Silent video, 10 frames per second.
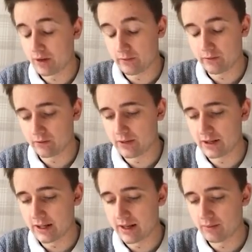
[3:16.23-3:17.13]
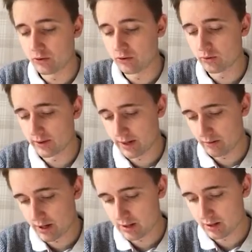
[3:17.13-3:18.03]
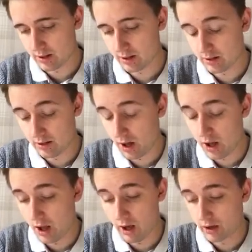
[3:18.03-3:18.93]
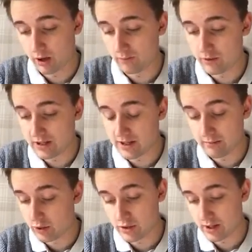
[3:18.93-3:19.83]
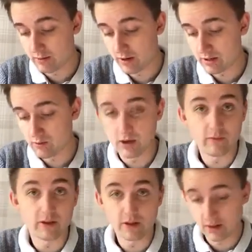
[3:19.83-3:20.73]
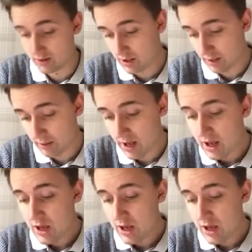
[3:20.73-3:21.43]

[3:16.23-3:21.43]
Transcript: for really him not to win that race. I can't really see him losing that race, really, if he turns up.